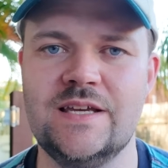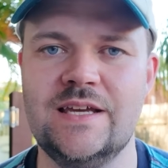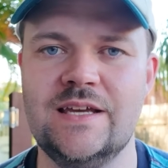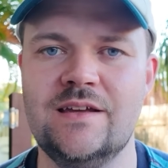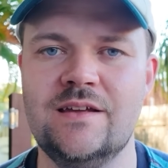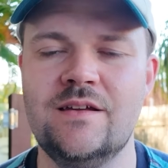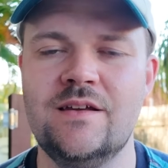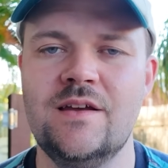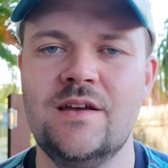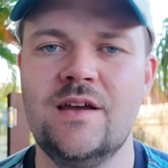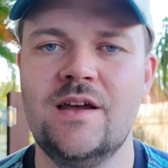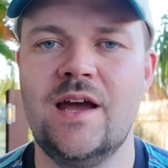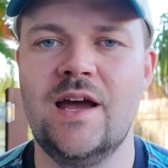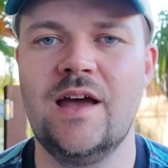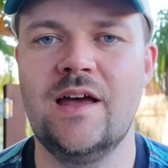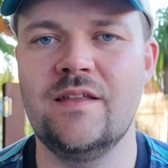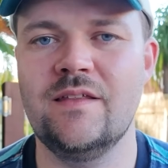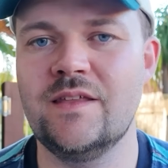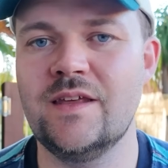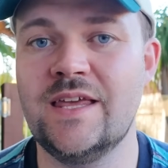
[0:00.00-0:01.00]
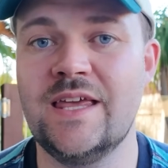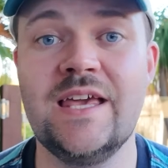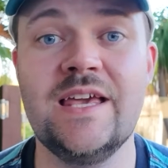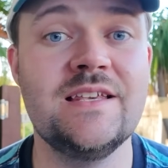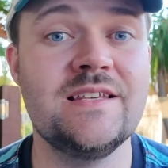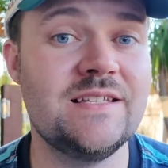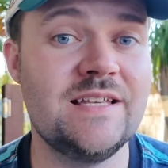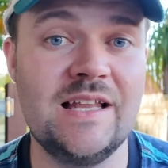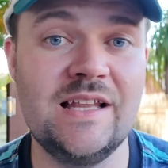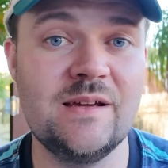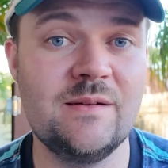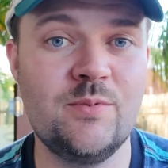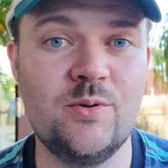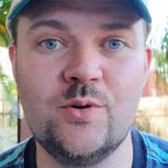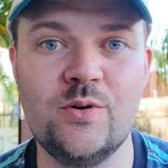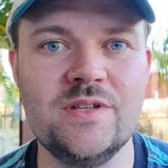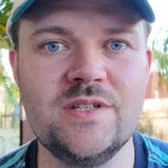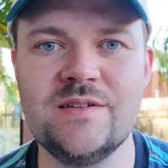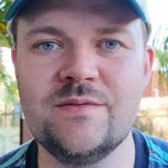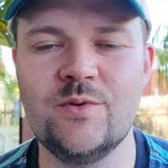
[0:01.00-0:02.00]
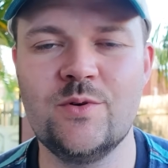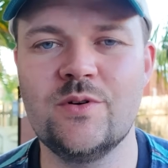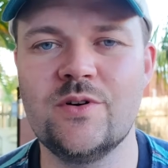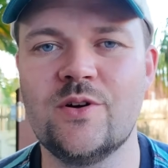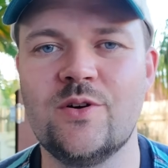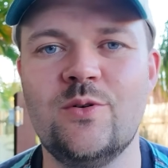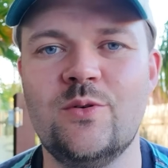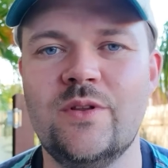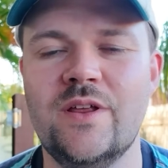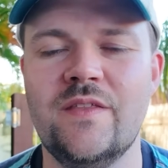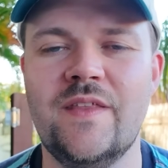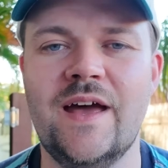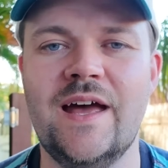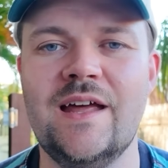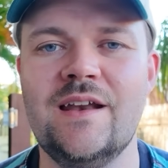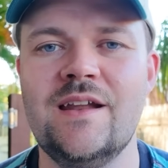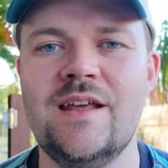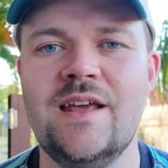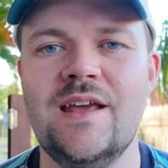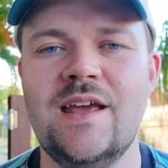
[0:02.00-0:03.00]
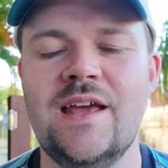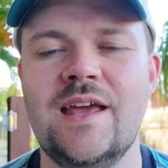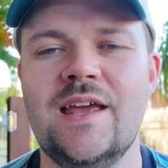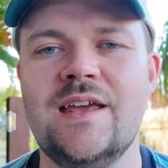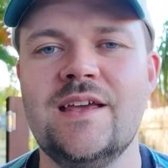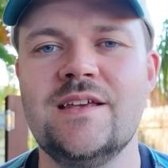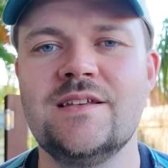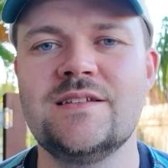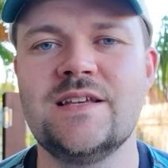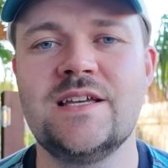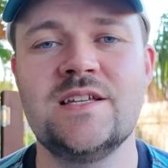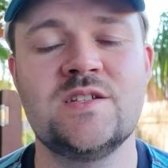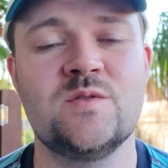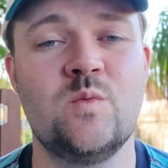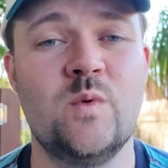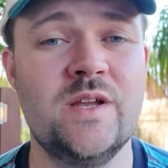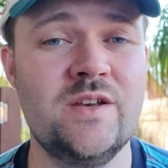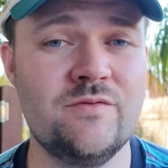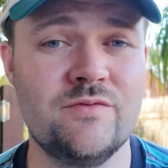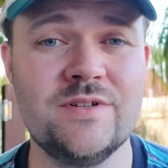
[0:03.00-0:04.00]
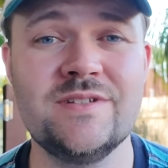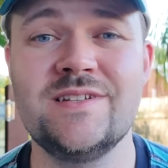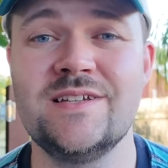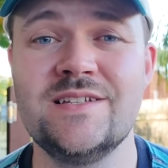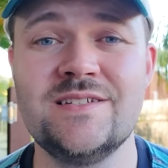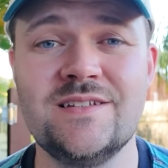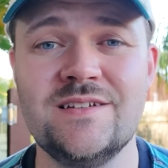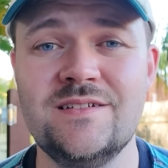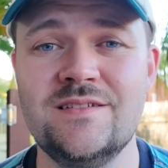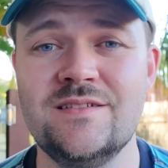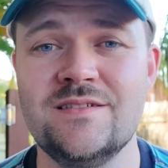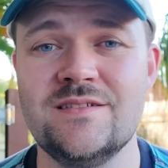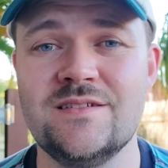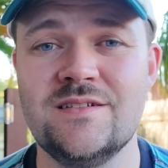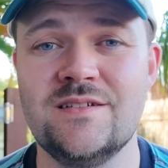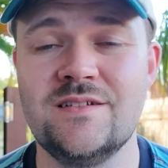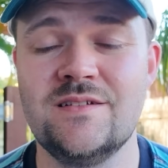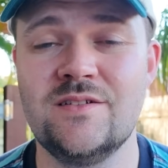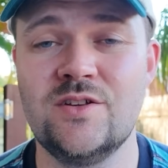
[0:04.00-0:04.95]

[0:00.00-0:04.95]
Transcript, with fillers: here, uh, the key selling points, if you want to call it that, is its wind resistance,